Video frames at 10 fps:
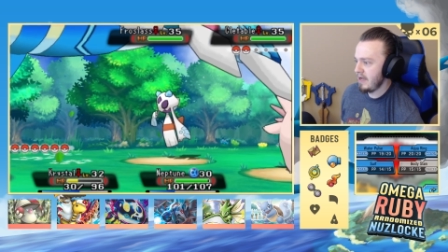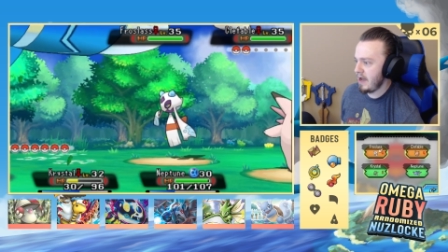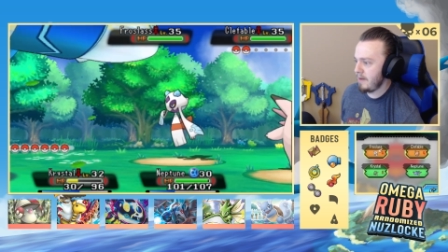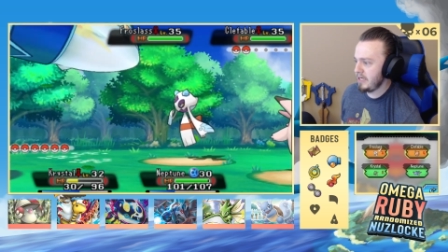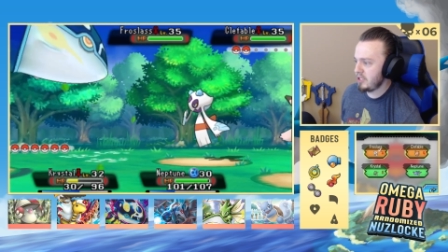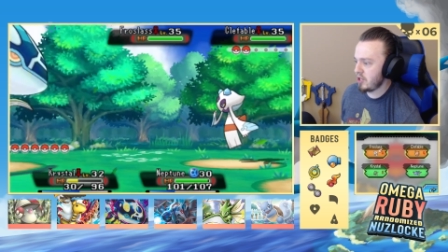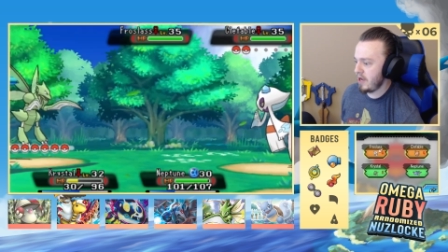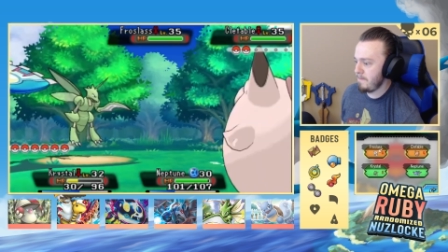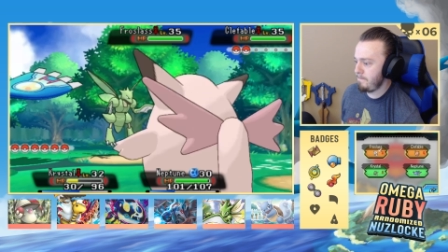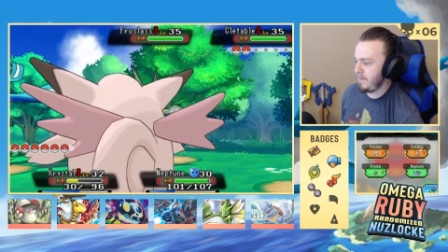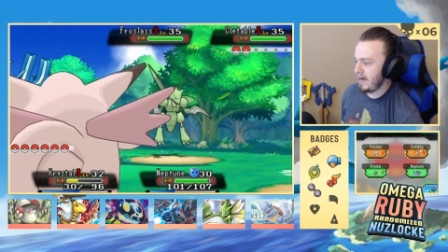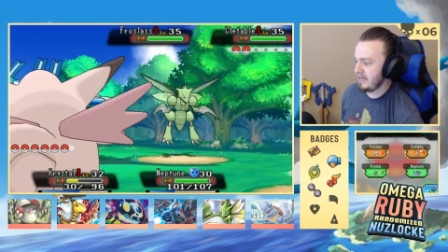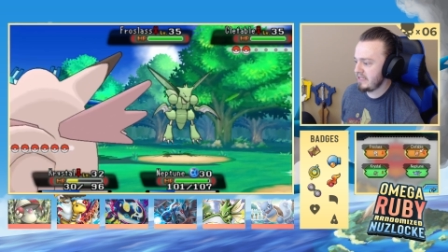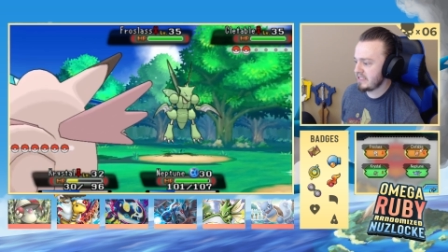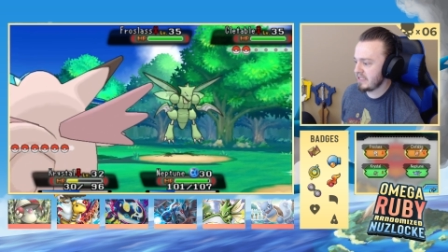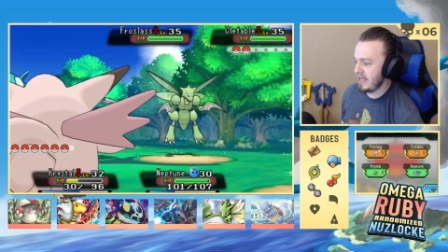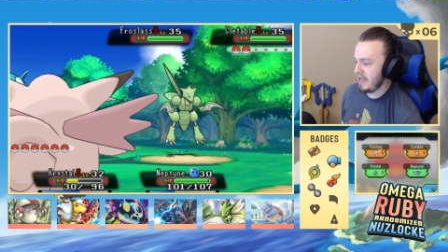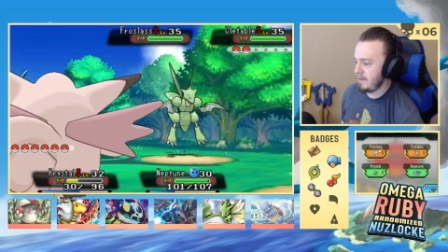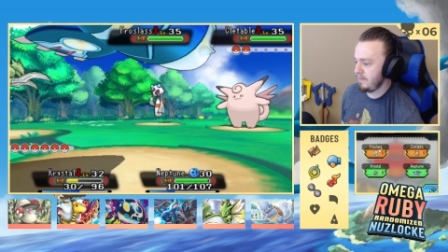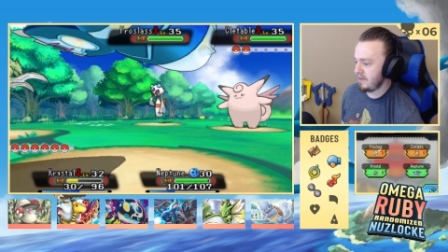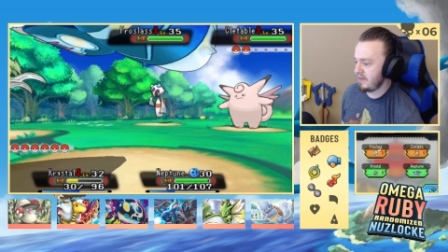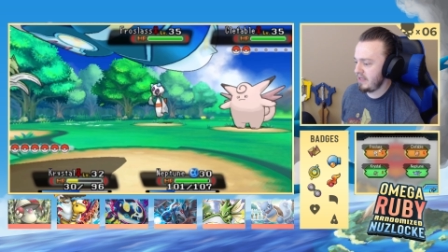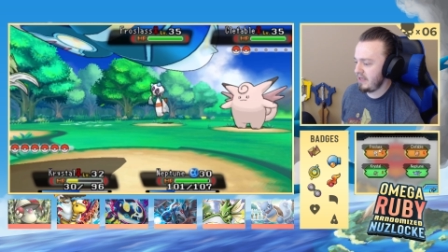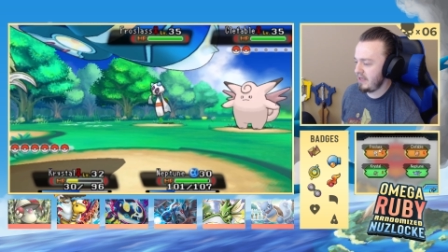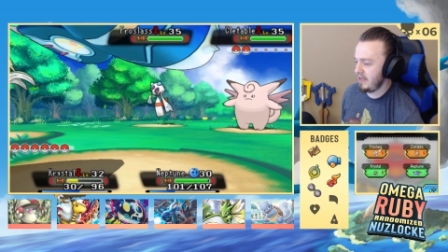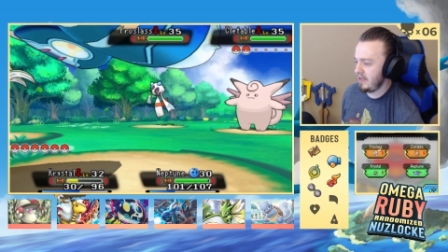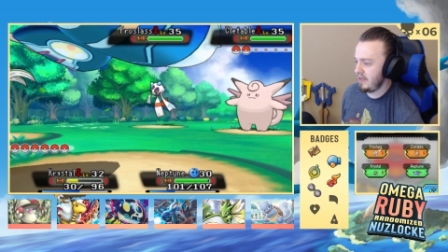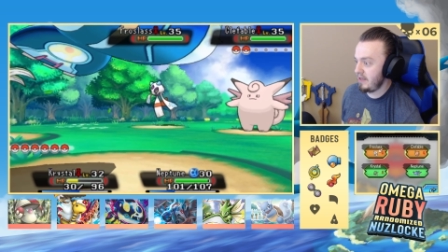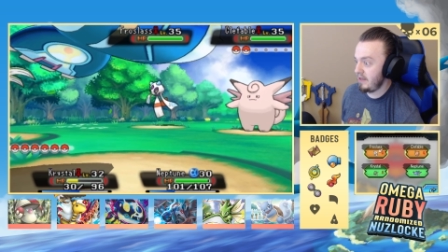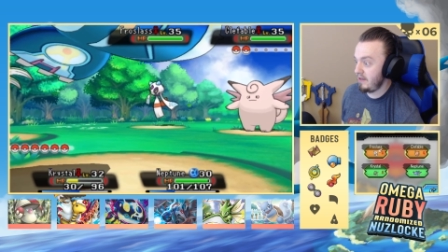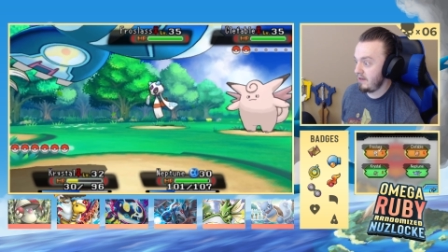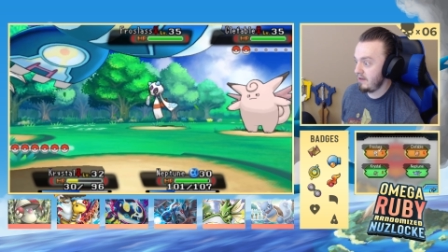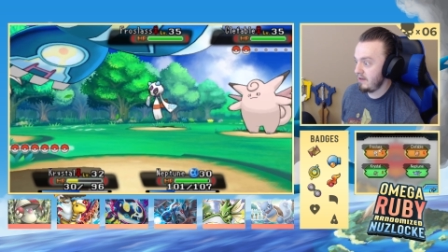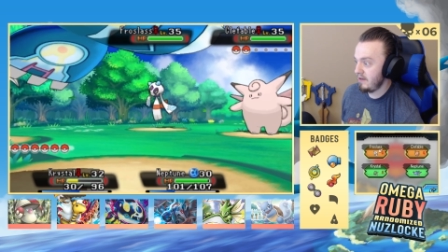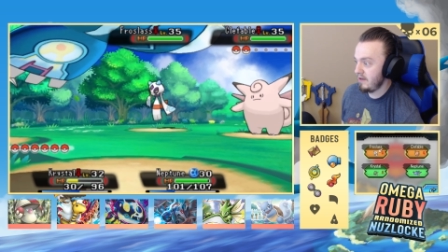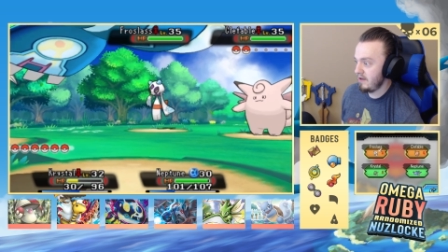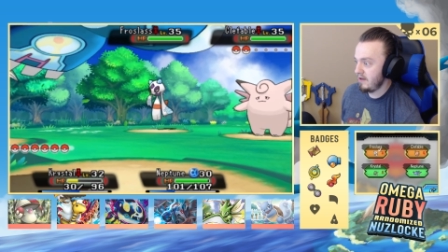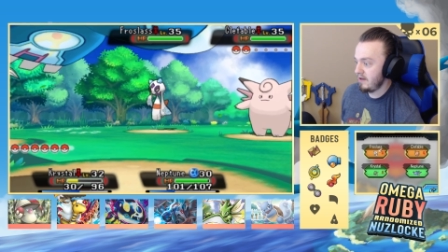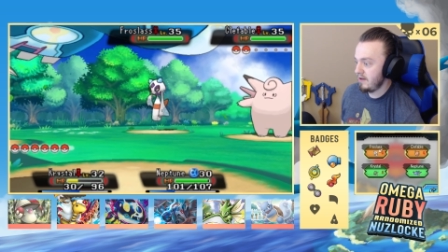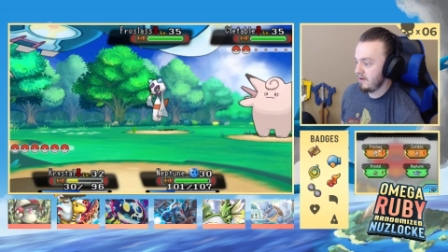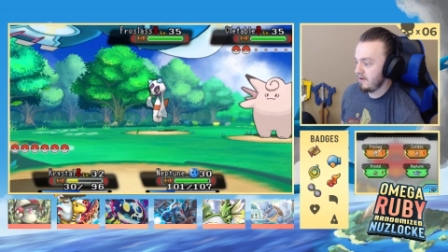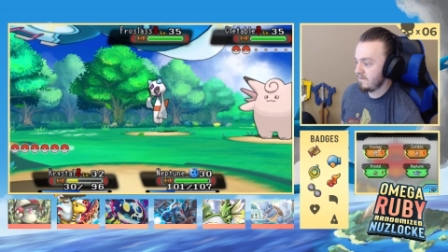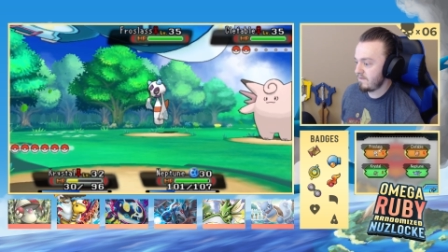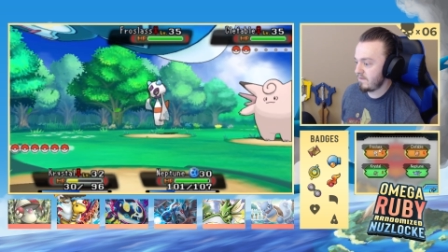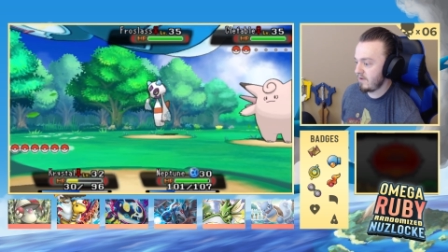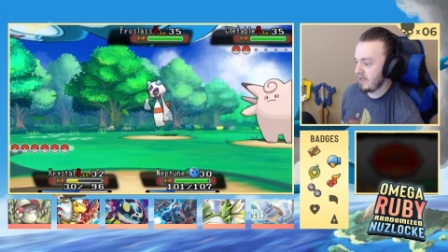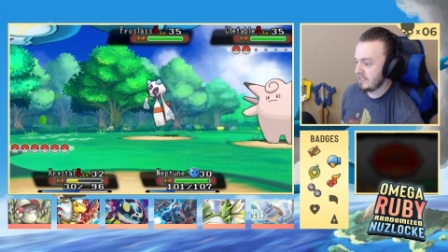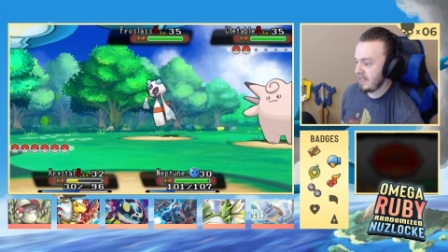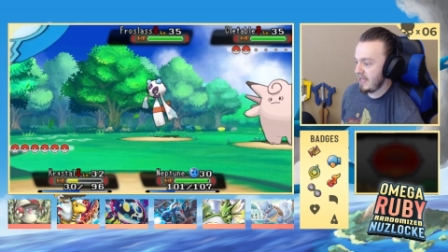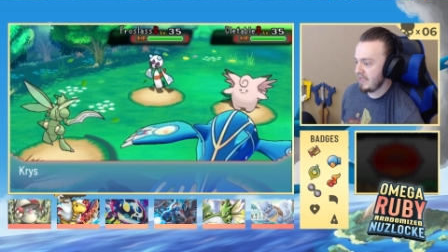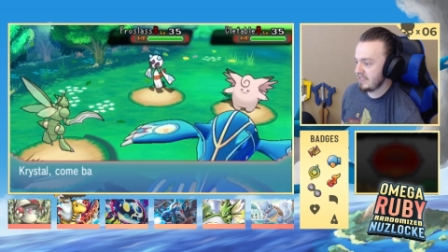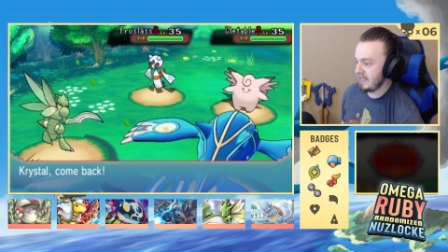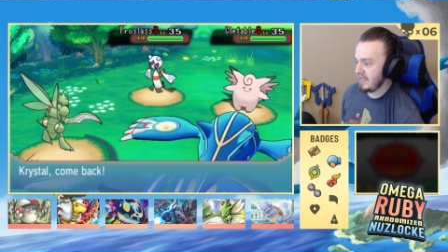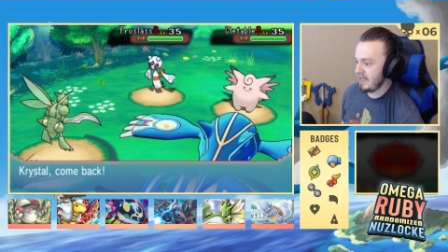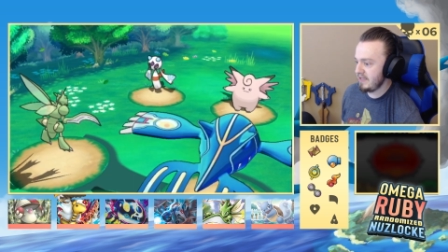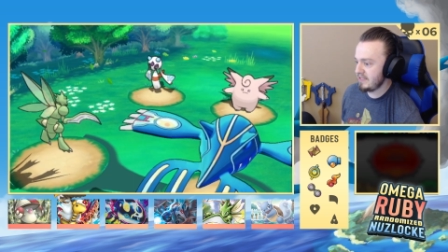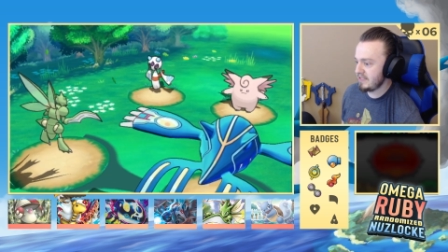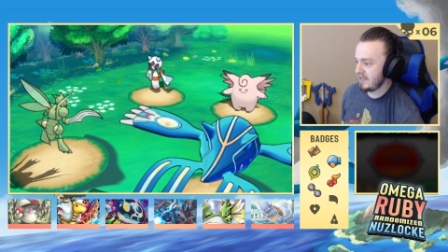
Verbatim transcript: going to try and body slam the Frostlass, I guess.